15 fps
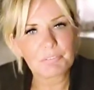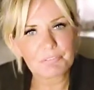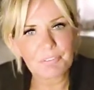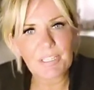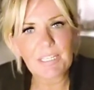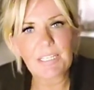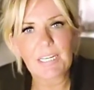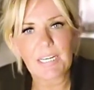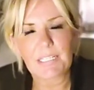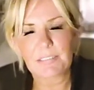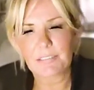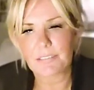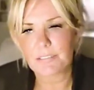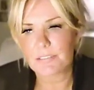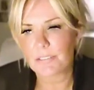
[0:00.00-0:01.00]

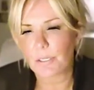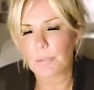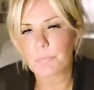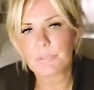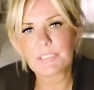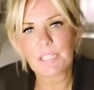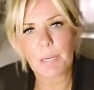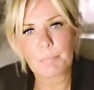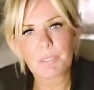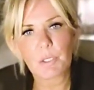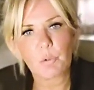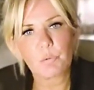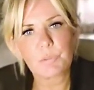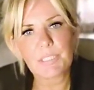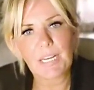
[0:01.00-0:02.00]
feelings, and so dumb
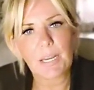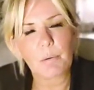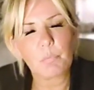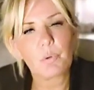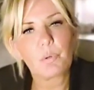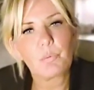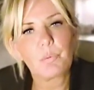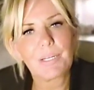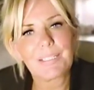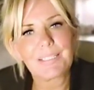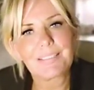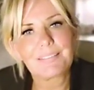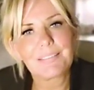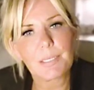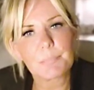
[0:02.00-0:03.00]
it all down. Well, when
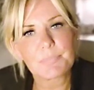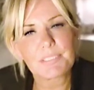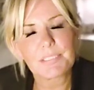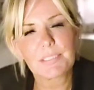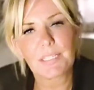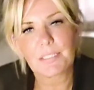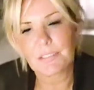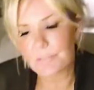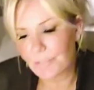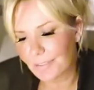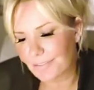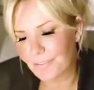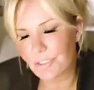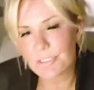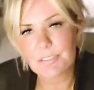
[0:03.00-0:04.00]
it dumbs it down, it
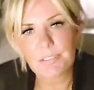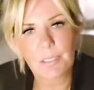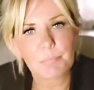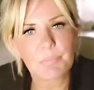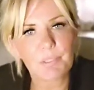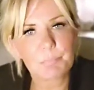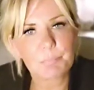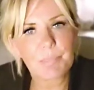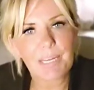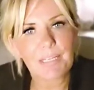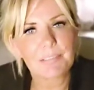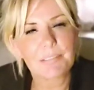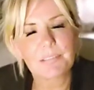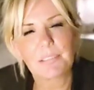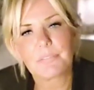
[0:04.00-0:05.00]
doesn't just dumb the
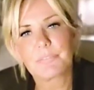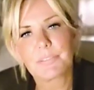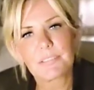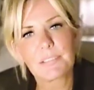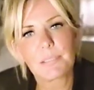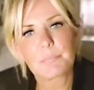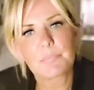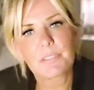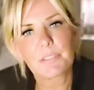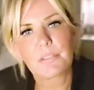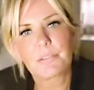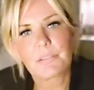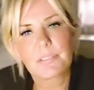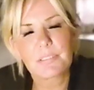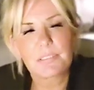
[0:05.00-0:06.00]
bad stuff, it dumbs the
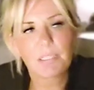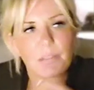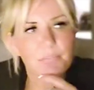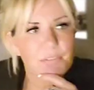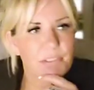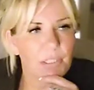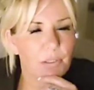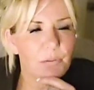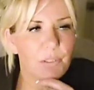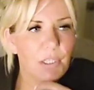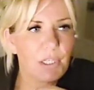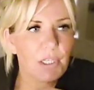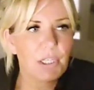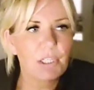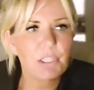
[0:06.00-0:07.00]
good stuff. So
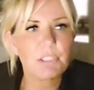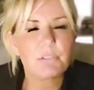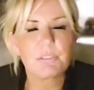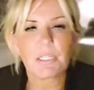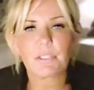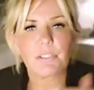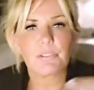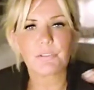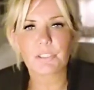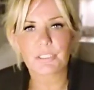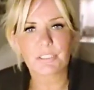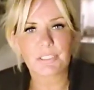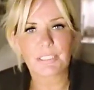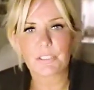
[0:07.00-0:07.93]
you just